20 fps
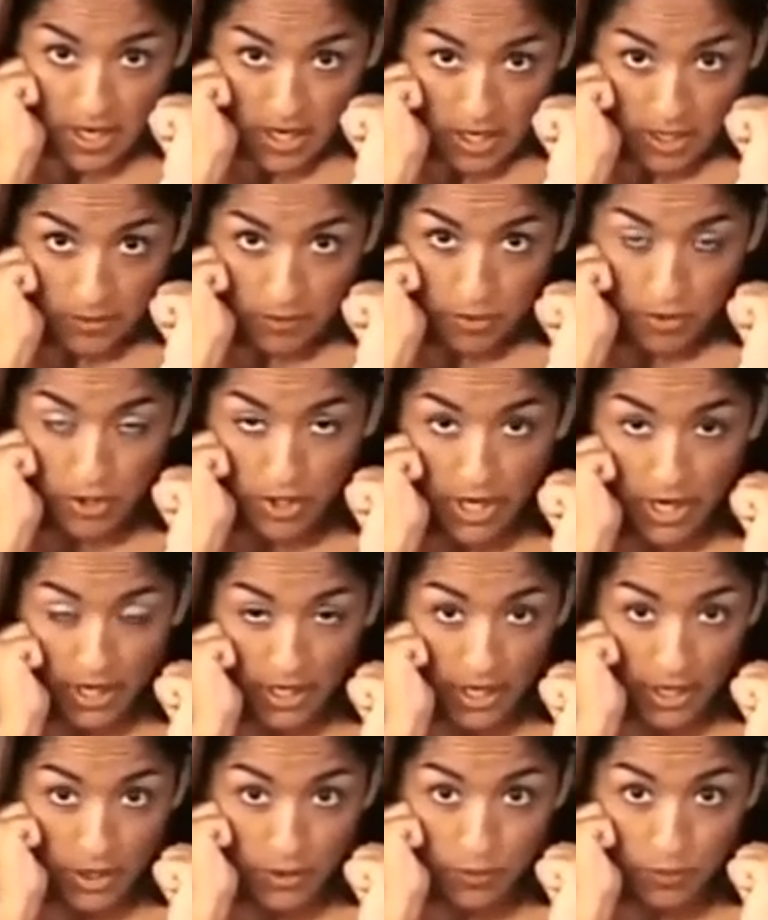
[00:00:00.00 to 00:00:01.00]
is
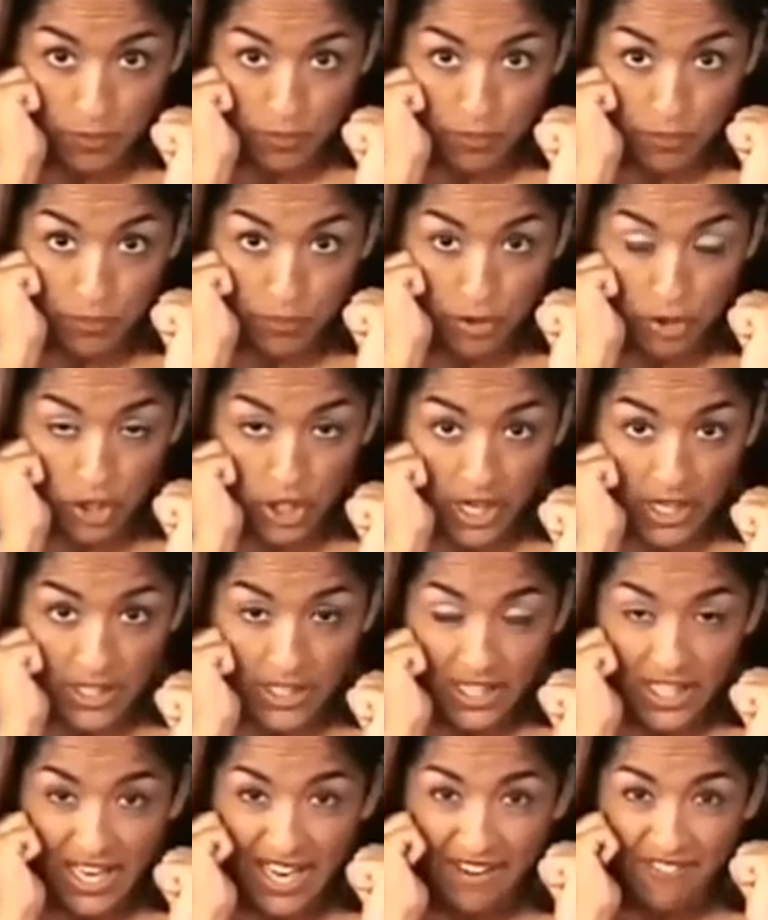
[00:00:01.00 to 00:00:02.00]

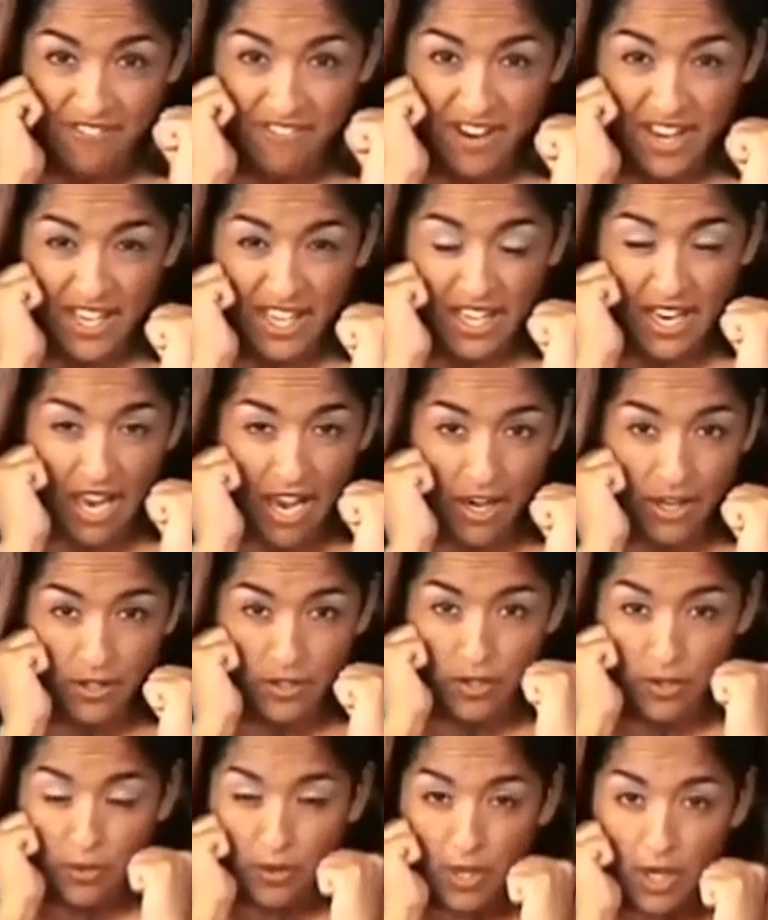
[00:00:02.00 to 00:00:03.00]
projecting a fighting
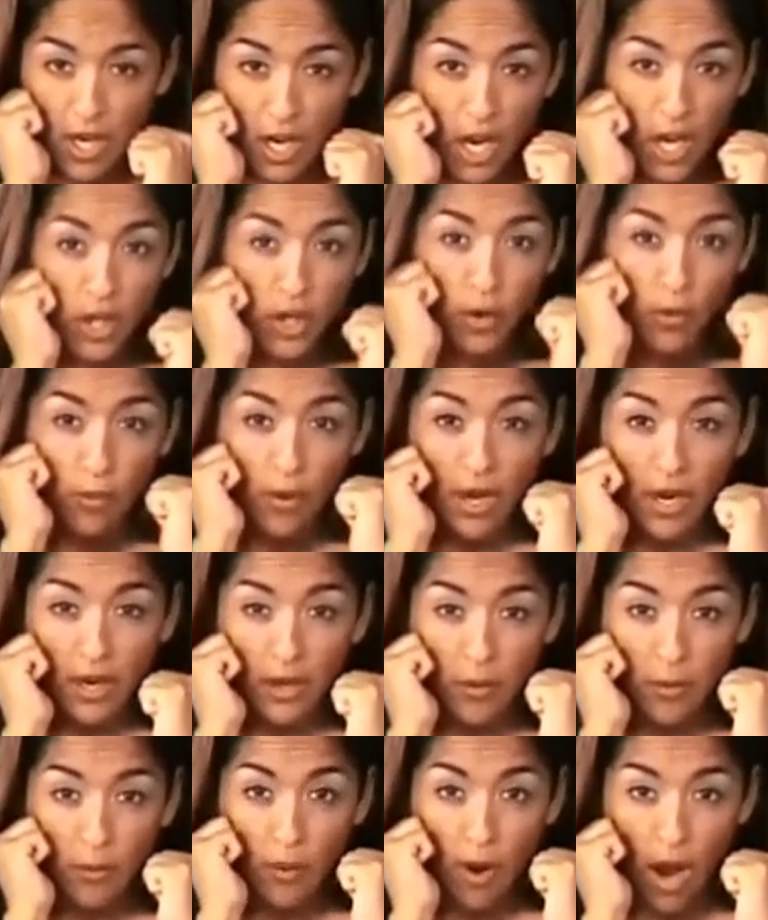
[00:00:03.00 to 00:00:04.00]
attitude, and you're ready
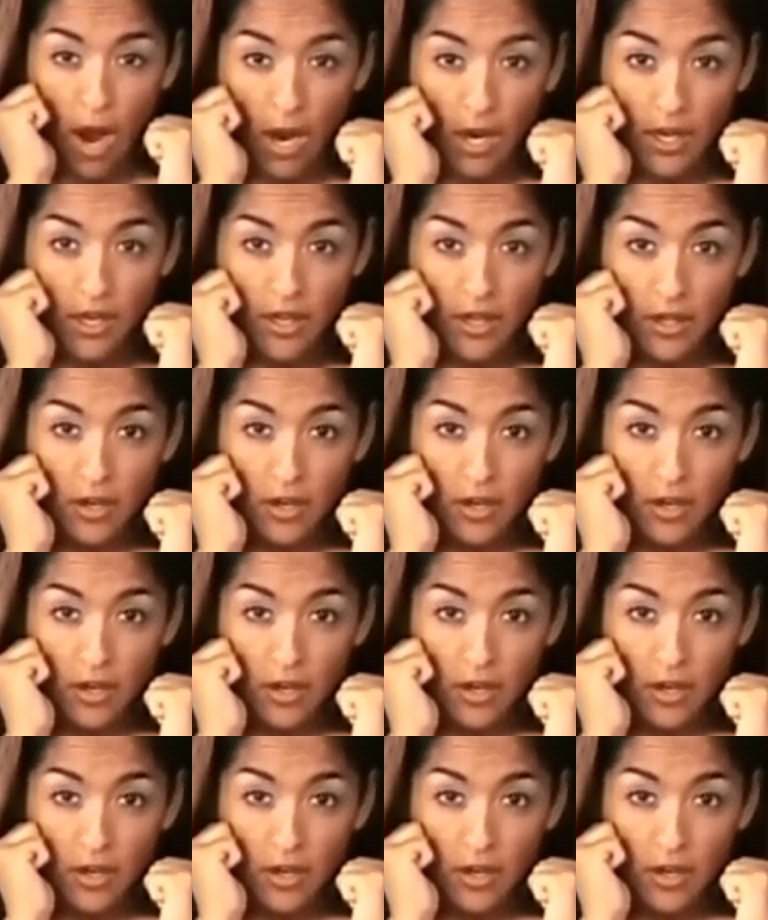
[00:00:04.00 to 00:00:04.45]
to rock.